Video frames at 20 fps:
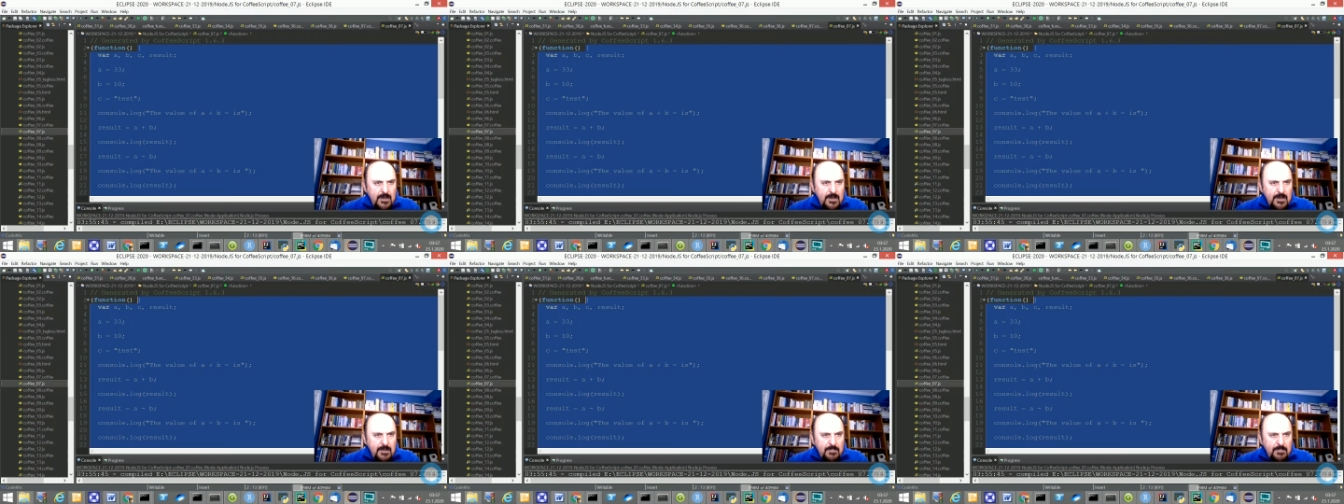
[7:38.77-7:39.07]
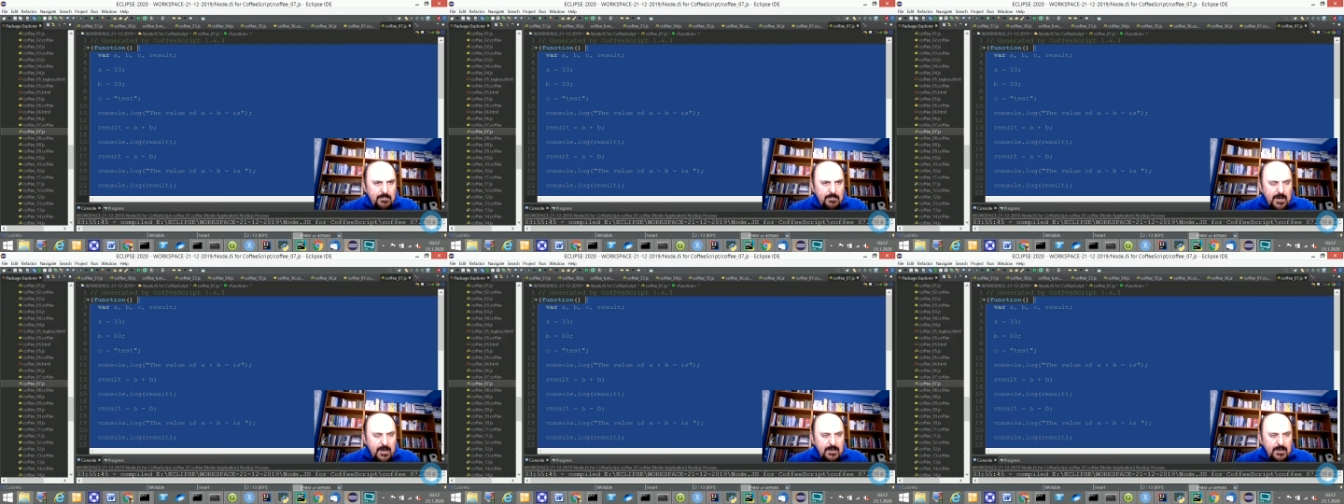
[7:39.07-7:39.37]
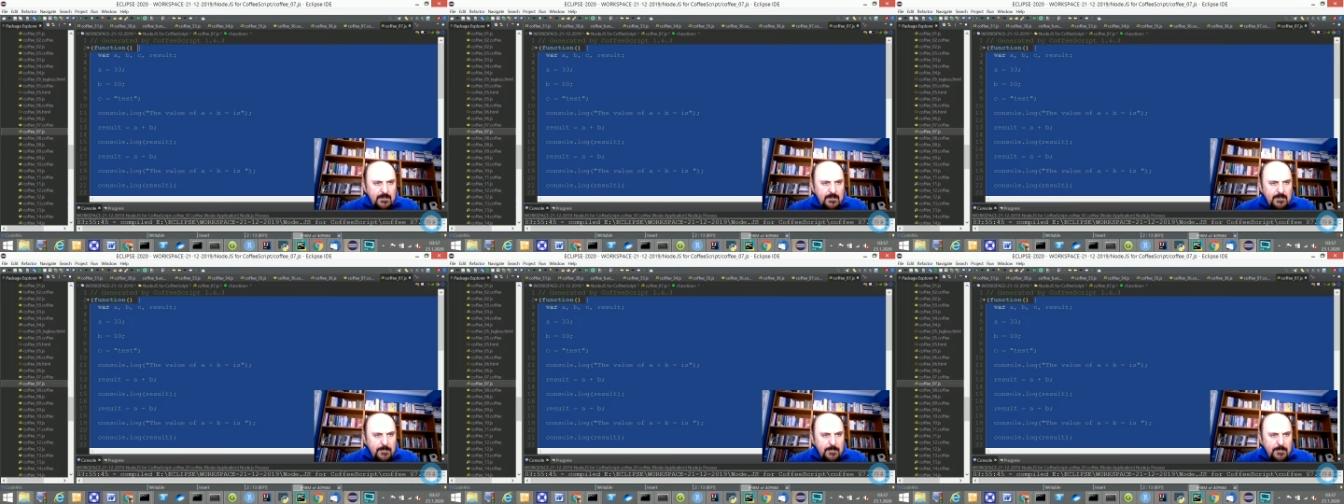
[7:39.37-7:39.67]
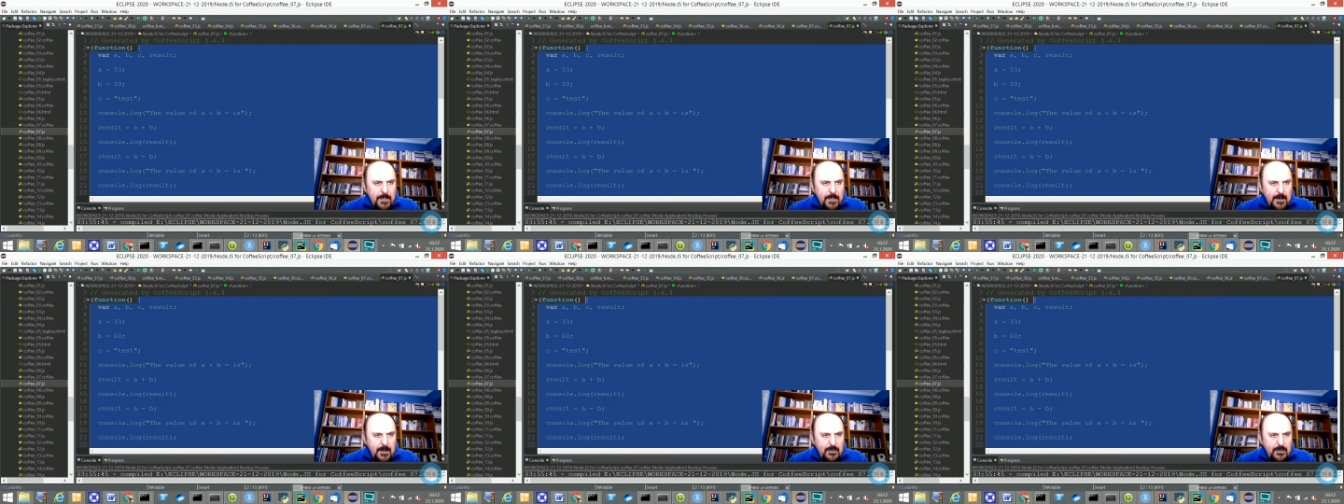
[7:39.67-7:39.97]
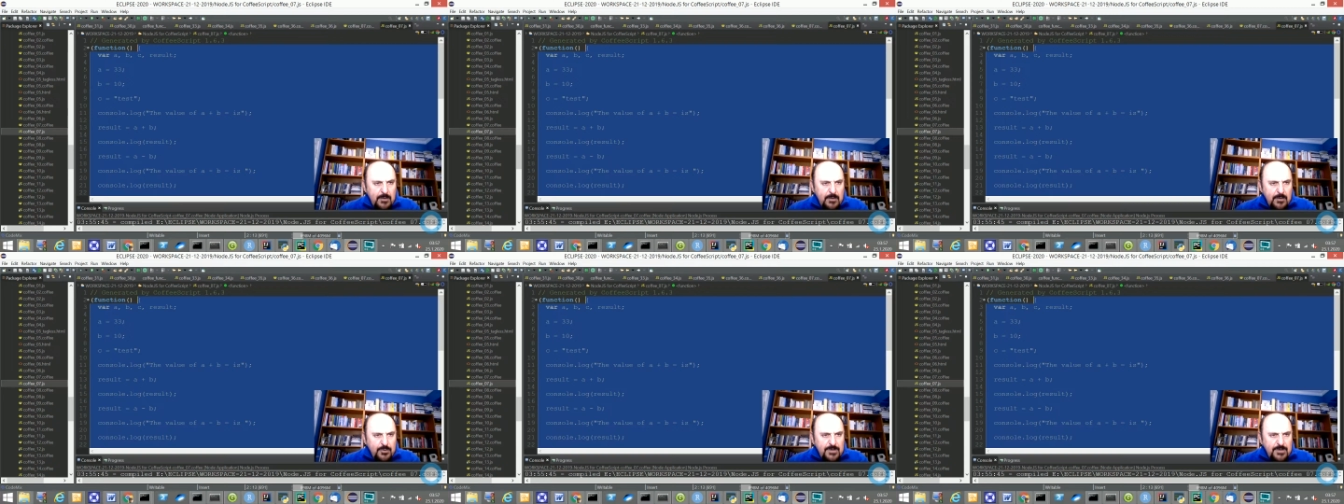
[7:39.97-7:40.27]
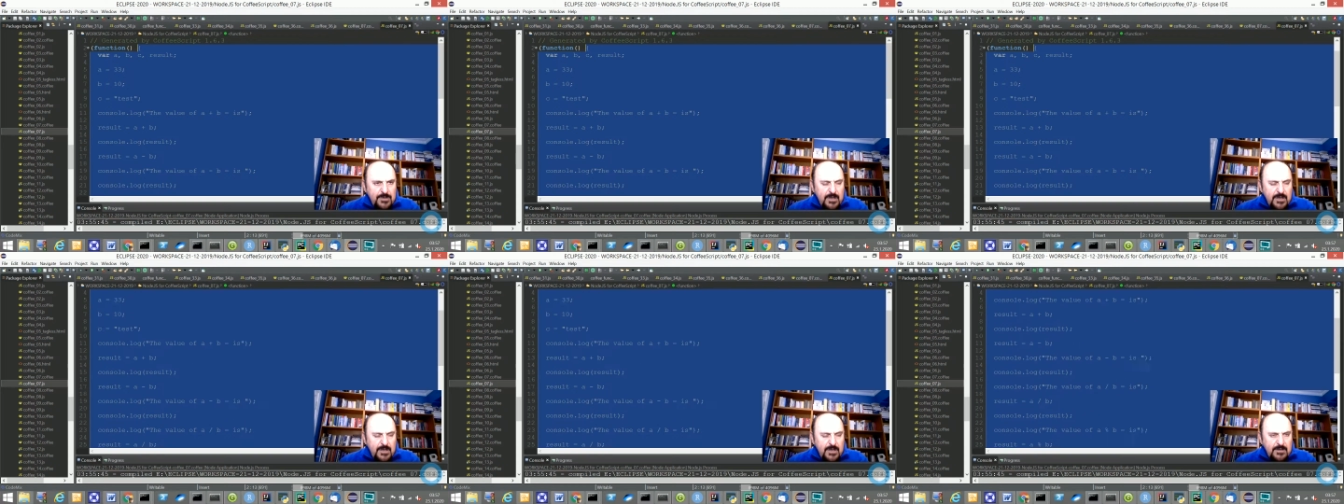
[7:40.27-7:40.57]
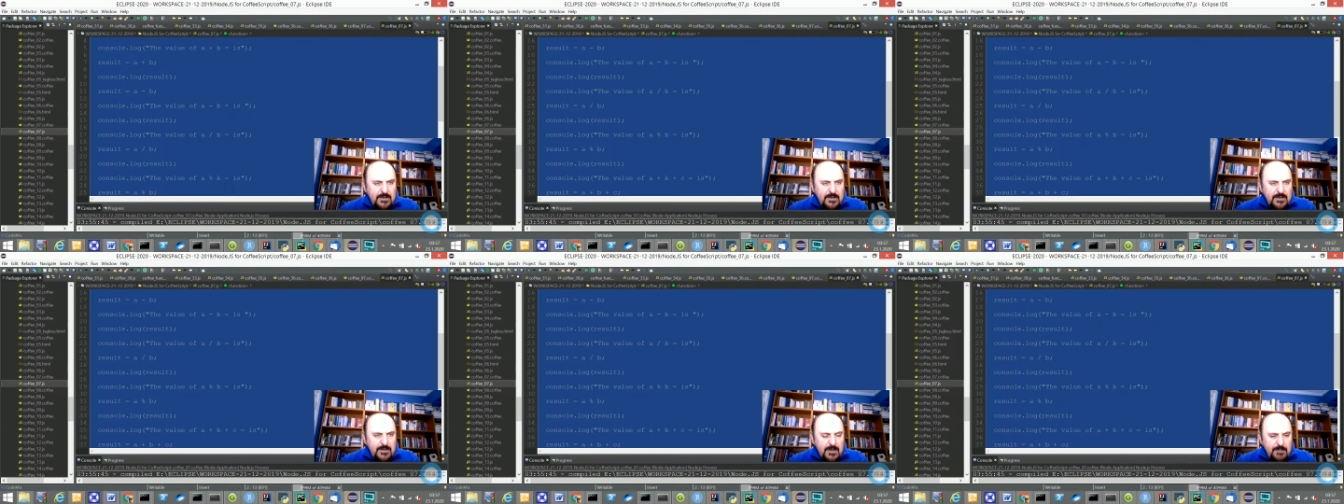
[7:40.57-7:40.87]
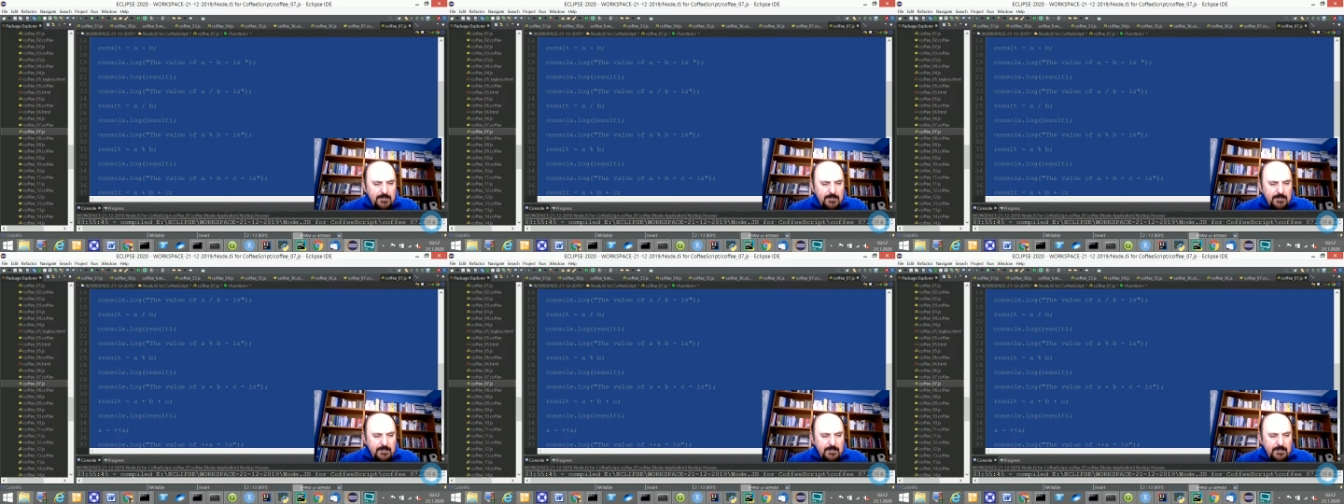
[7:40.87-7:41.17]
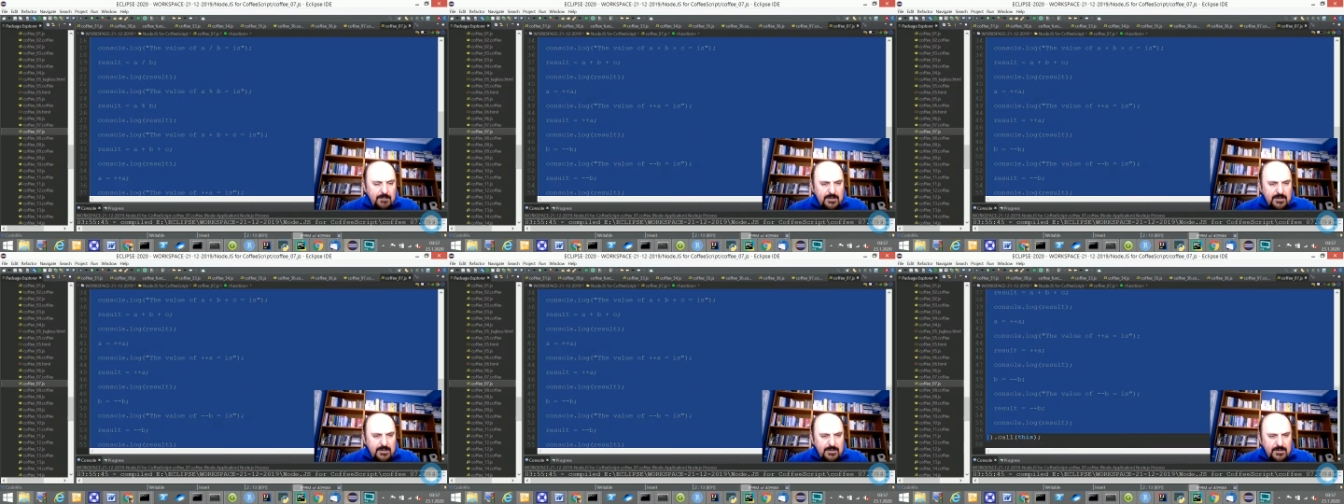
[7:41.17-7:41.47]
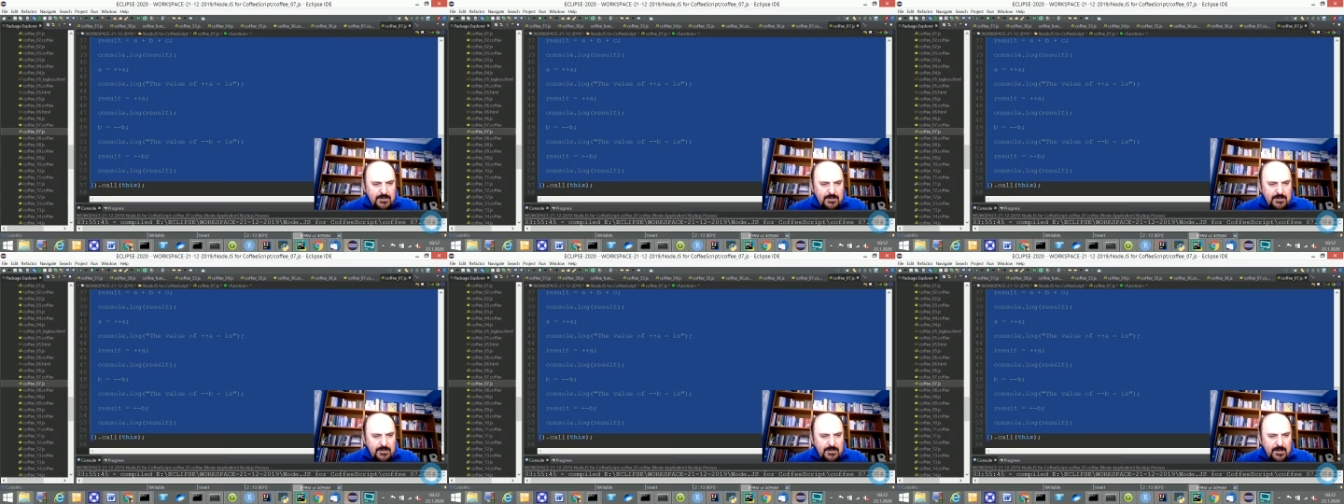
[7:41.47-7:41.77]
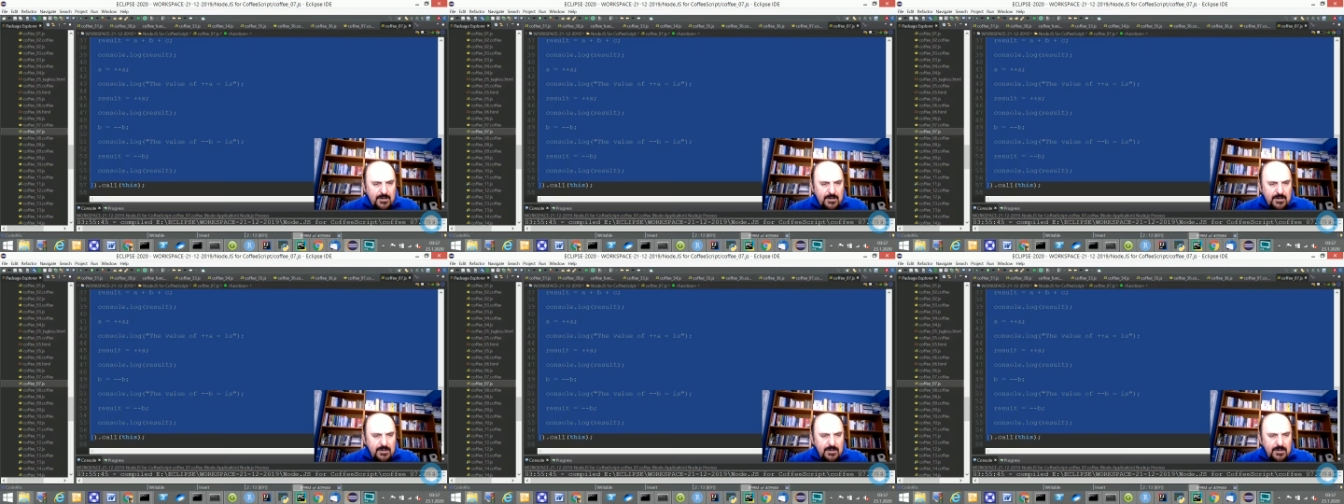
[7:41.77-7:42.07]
by using another parenthesis here,